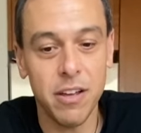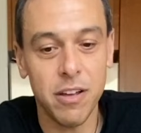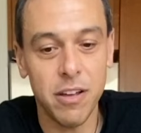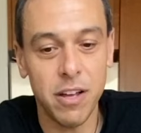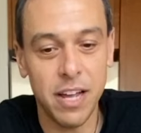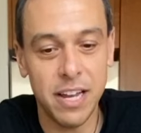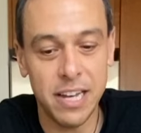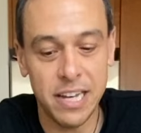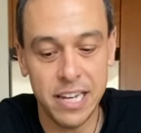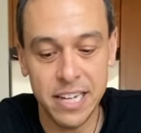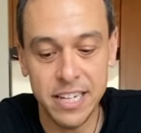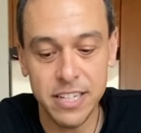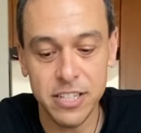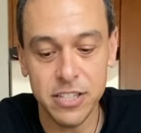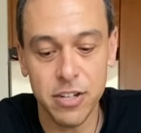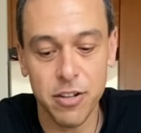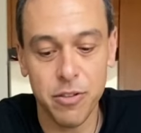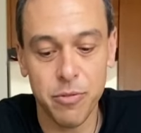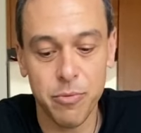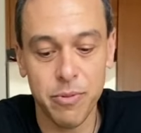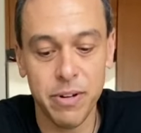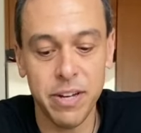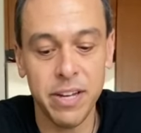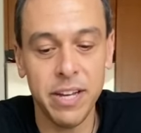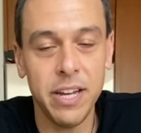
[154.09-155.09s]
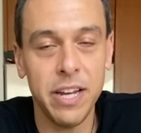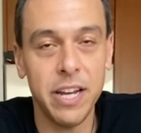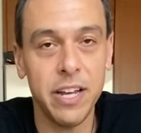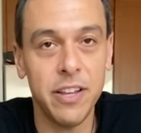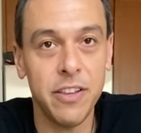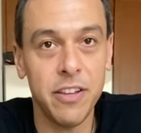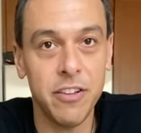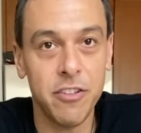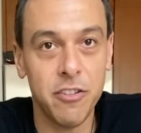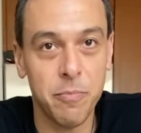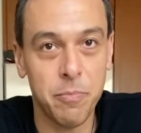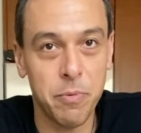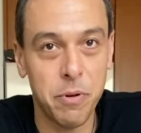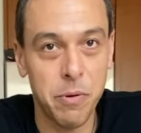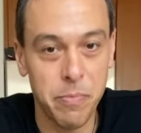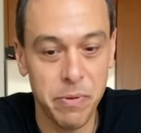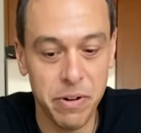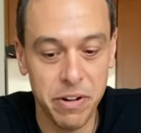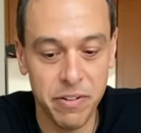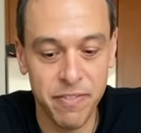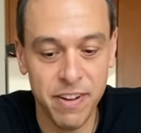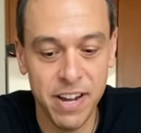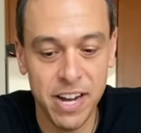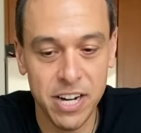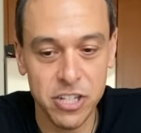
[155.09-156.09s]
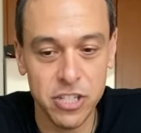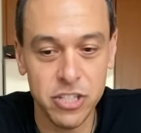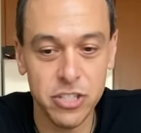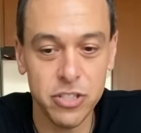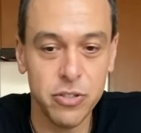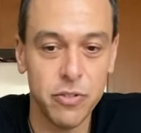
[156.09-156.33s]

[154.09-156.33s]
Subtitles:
at least 3 in its appropriate faction,